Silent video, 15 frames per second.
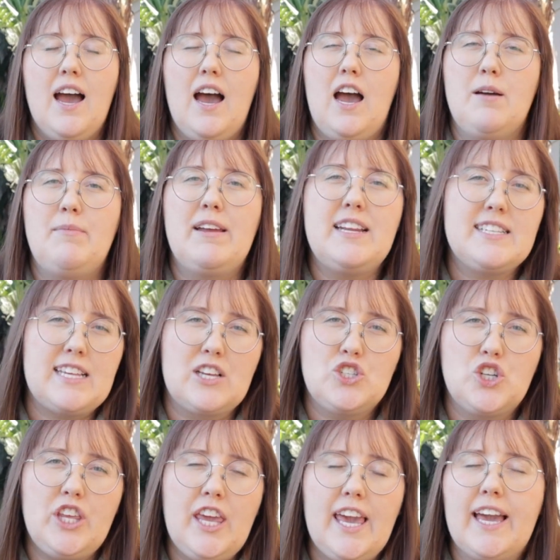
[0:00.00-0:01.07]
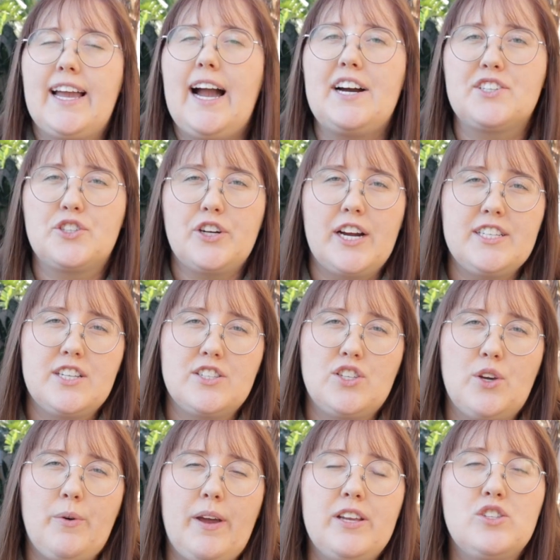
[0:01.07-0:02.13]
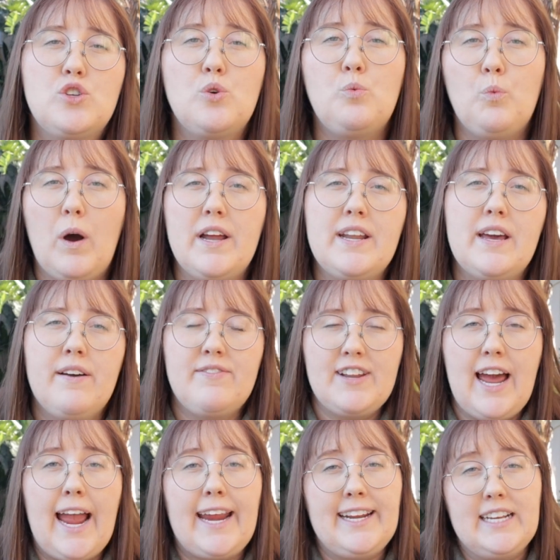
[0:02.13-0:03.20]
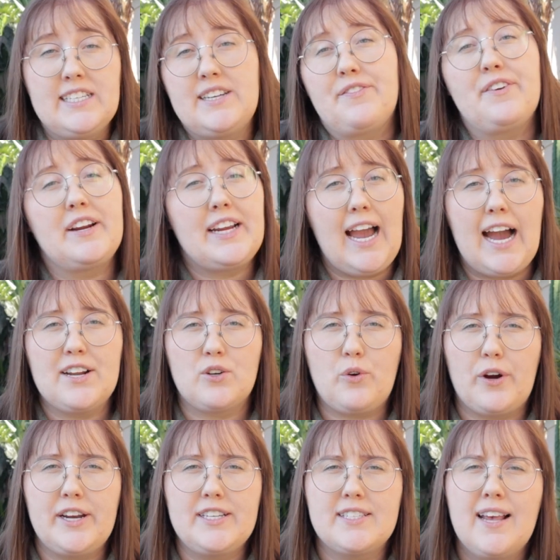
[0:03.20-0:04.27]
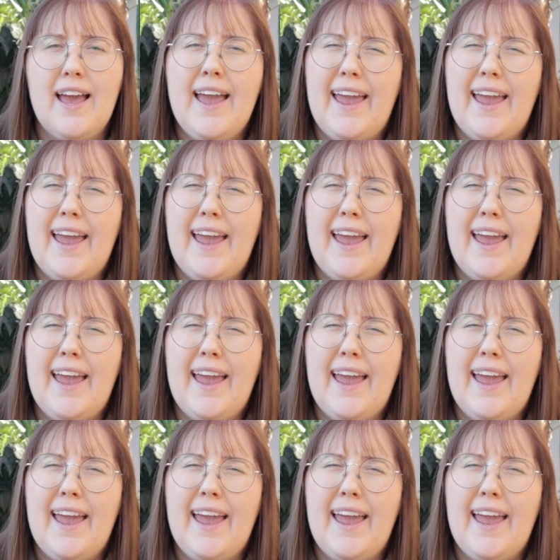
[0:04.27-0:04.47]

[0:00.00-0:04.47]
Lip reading: and essentially it categorizes you into one of 9 different categories.